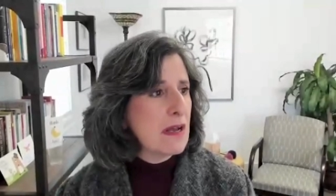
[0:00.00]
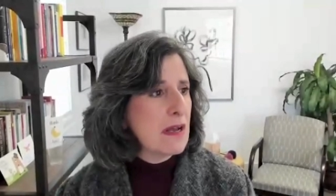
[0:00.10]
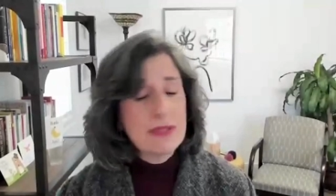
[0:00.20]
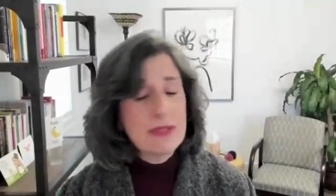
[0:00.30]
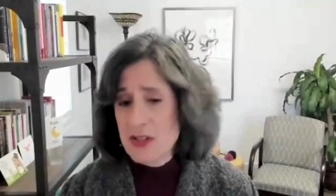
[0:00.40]

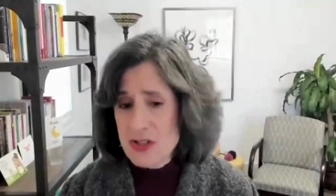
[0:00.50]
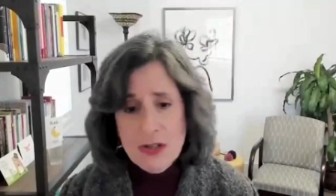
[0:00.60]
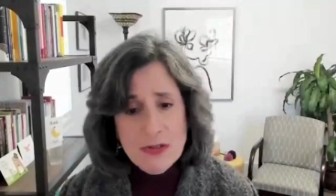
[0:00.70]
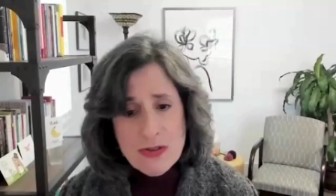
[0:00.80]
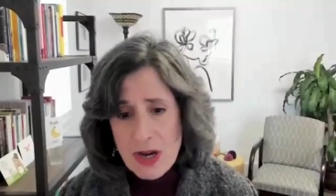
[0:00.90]

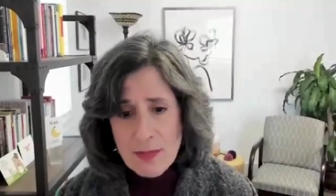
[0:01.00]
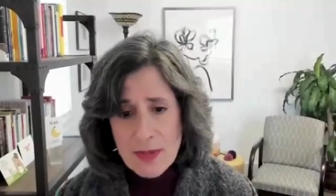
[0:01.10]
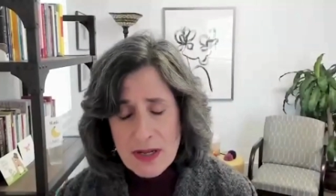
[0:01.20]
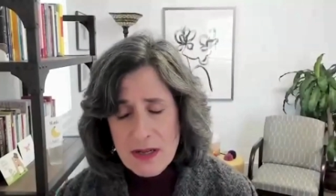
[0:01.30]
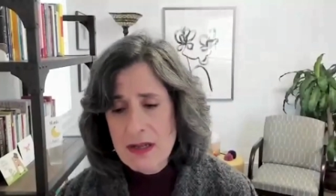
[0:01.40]
relational
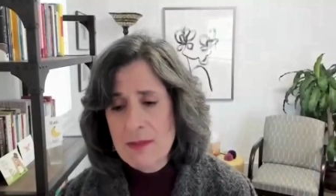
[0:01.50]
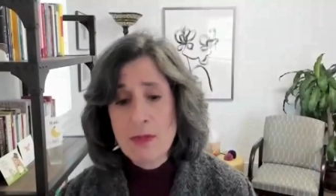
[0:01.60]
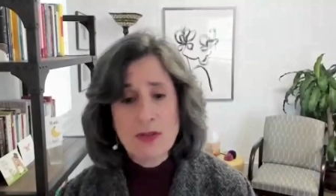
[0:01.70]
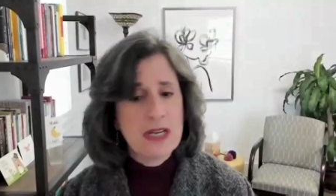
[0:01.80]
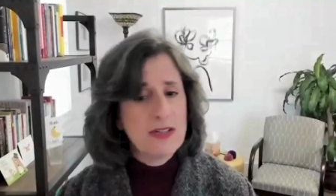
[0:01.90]
trauma,
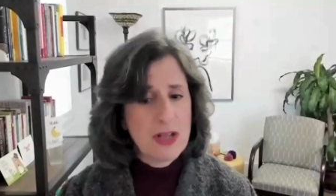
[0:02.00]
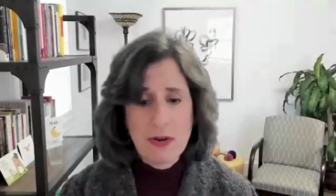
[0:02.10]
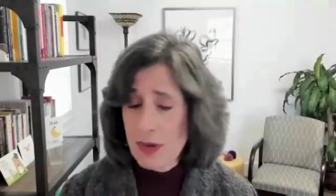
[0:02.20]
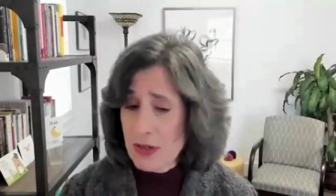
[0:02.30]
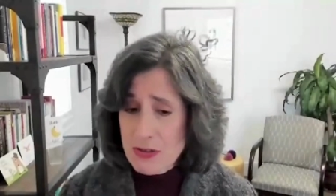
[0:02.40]

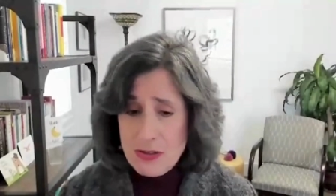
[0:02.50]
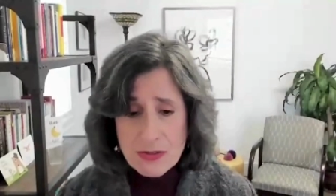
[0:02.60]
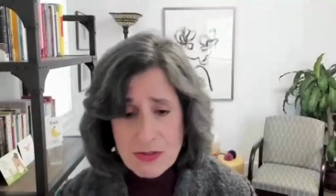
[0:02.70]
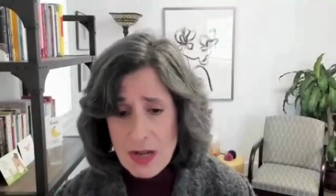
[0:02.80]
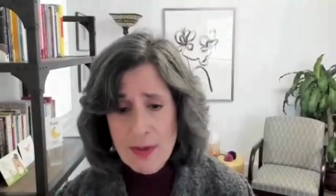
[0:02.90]

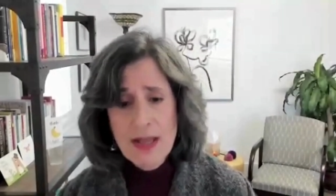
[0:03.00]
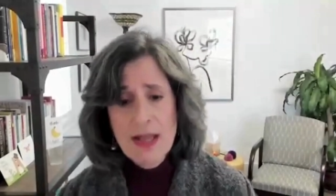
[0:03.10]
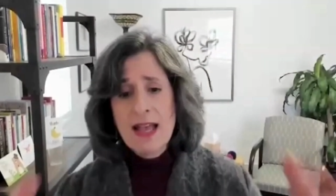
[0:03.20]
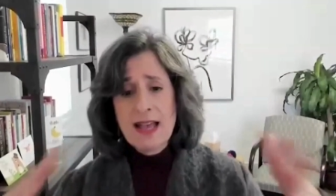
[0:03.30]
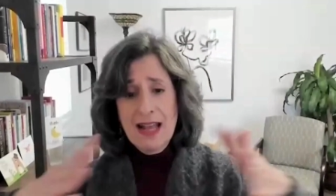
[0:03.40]
multi-generational
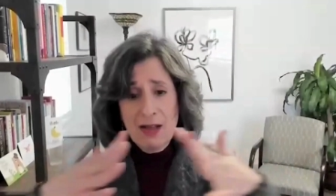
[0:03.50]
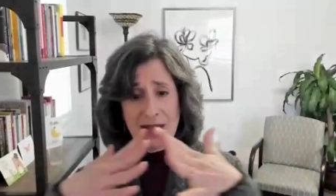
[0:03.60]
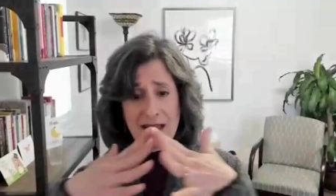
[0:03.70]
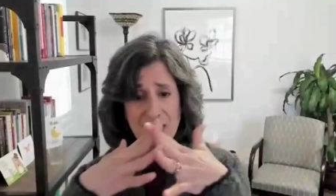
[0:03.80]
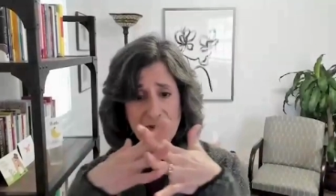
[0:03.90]
trauma, and
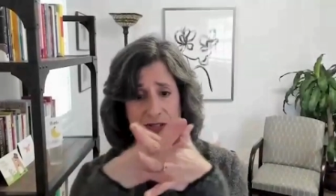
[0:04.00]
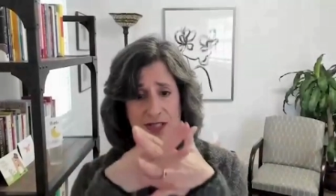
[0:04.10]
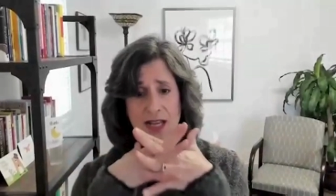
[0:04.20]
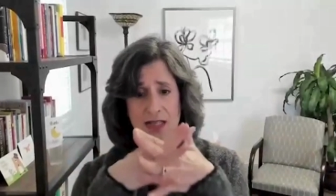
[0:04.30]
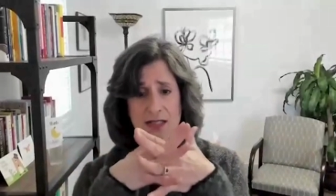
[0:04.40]
how that
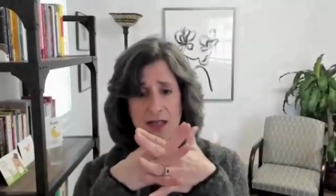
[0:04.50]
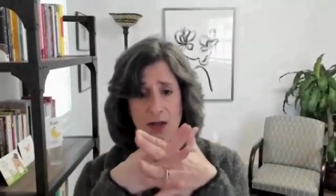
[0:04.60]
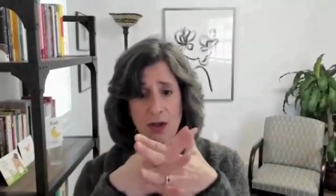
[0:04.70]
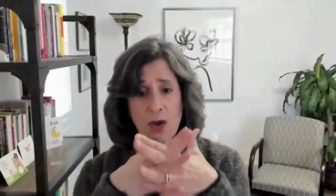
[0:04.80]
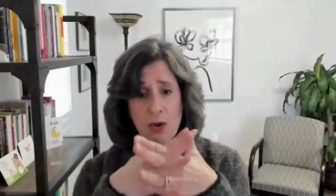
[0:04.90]
intersects
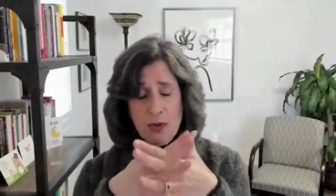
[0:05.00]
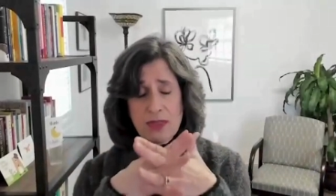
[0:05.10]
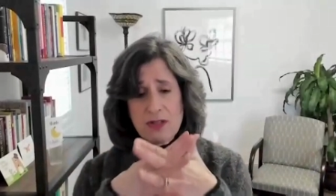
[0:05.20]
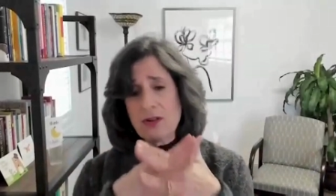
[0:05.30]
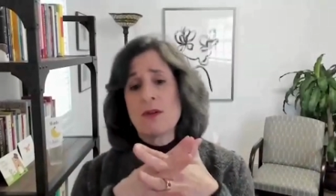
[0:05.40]

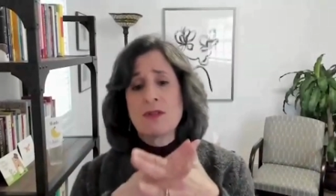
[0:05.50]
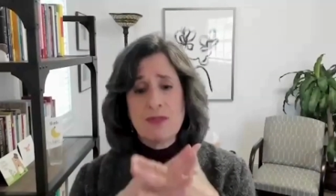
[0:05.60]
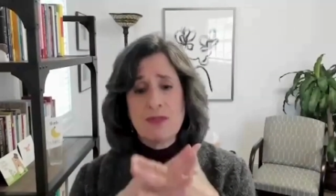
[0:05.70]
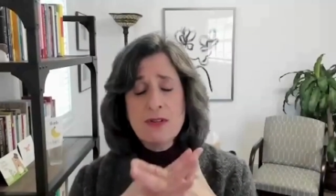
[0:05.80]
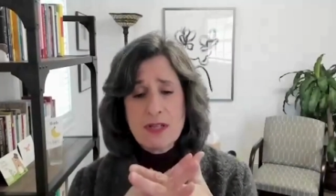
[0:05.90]
with the
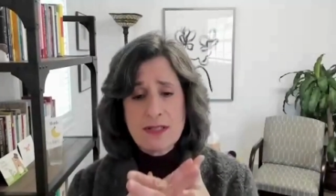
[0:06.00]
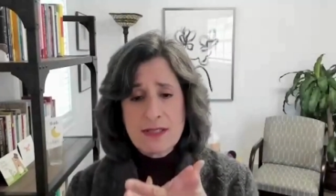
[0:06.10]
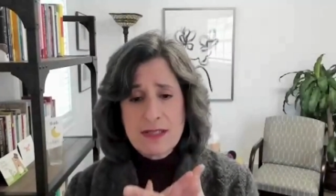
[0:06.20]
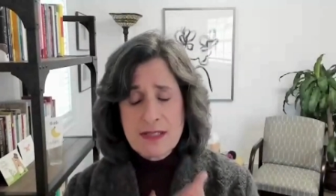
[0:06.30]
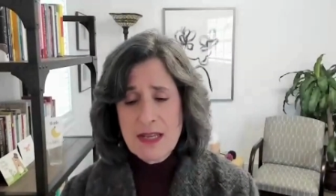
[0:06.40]

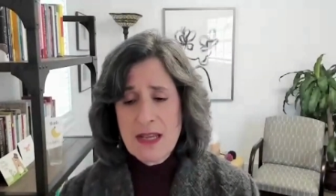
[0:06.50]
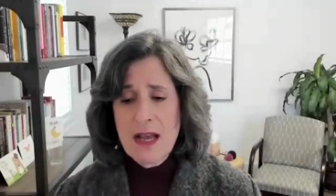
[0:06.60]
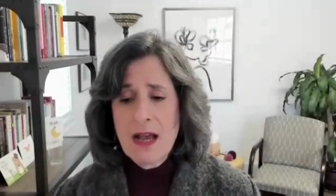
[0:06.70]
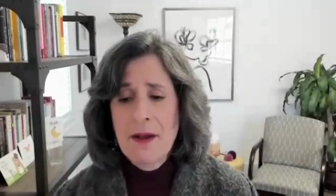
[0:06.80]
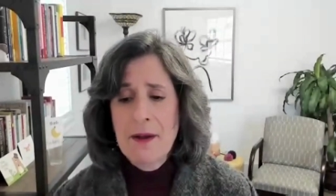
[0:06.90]
neurodivergence.
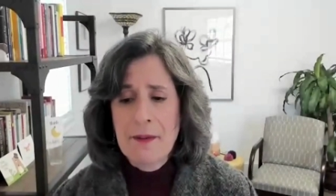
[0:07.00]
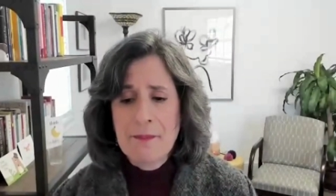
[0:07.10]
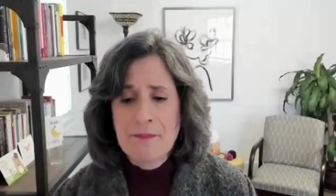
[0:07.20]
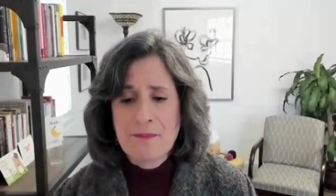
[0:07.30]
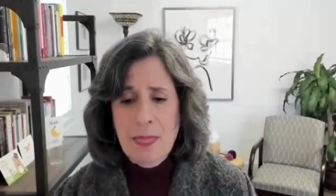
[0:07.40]

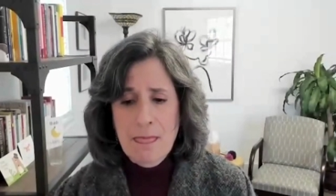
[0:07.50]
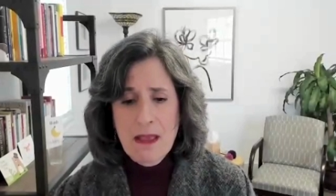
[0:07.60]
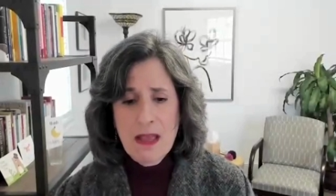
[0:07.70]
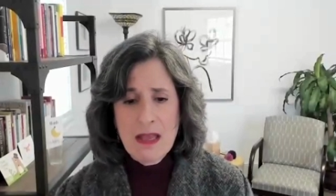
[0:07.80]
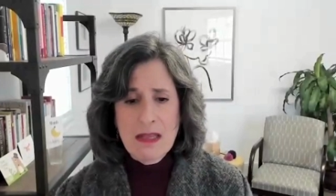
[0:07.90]

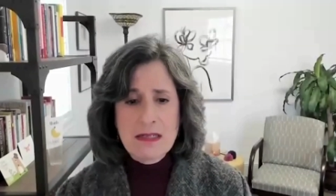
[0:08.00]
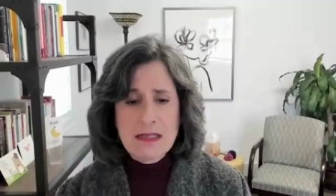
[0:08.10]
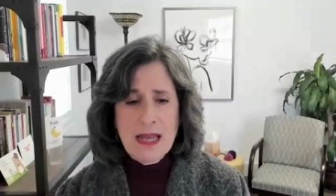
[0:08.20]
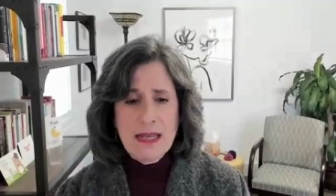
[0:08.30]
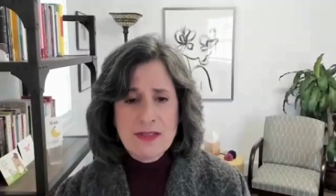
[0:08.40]

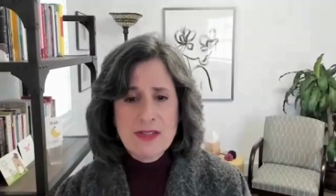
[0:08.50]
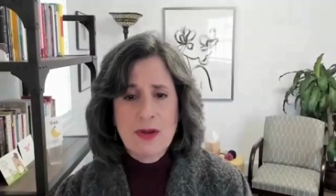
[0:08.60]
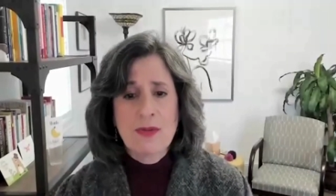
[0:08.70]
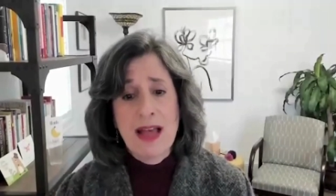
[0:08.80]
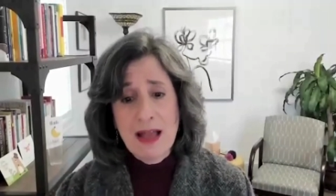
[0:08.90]
And
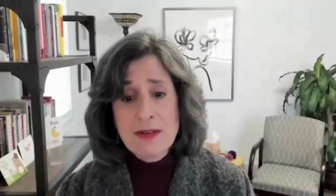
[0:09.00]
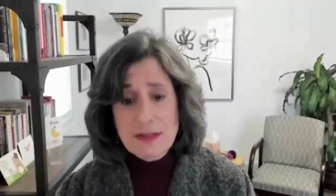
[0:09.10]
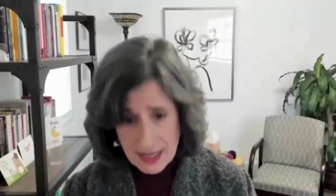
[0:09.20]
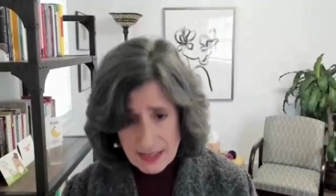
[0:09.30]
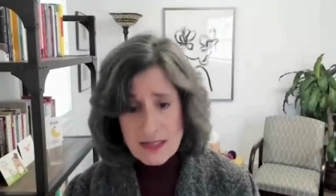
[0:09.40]
so
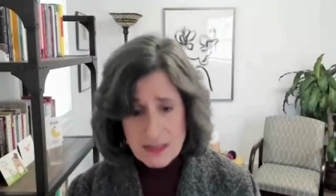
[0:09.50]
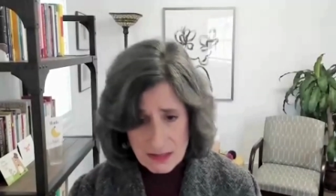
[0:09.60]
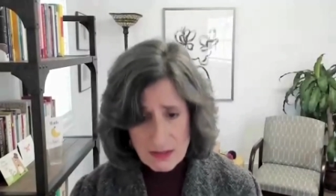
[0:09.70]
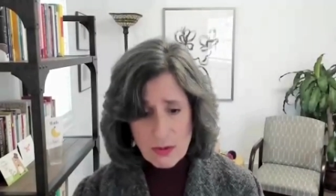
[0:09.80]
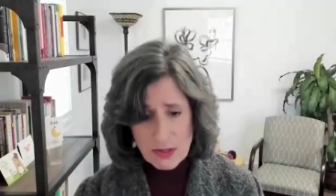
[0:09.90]
that
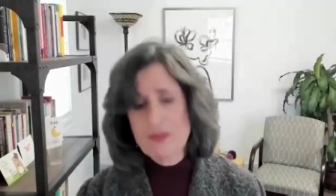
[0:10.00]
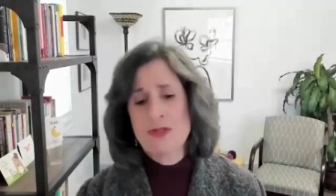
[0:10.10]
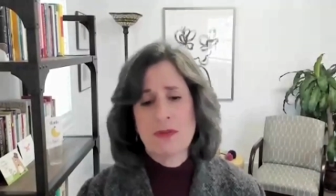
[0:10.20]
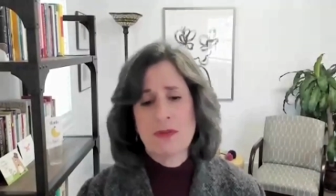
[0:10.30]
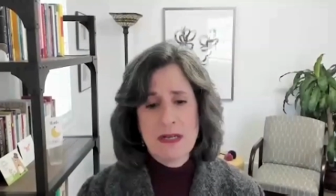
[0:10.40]
is a goal
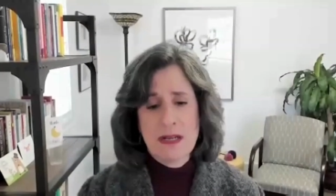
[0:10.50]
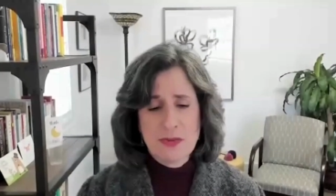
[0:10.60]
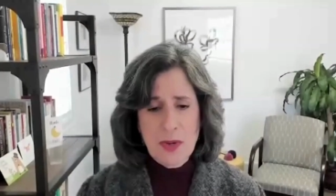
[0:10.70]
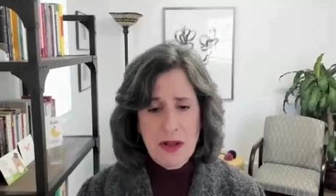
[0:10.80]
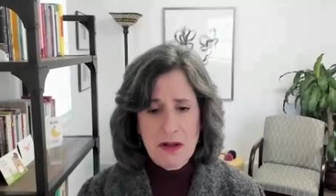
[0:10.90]
of treatment
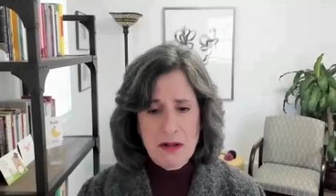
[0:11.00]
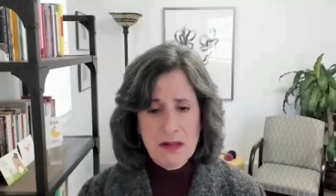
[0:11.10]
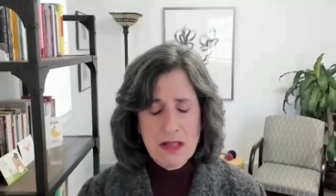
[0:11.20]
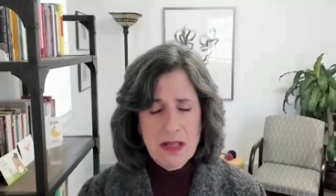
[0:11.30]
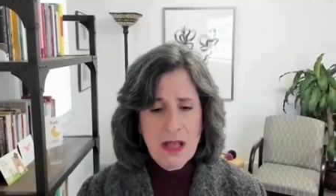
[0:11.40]
as
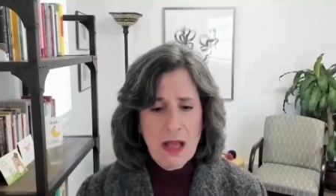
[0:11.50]
well.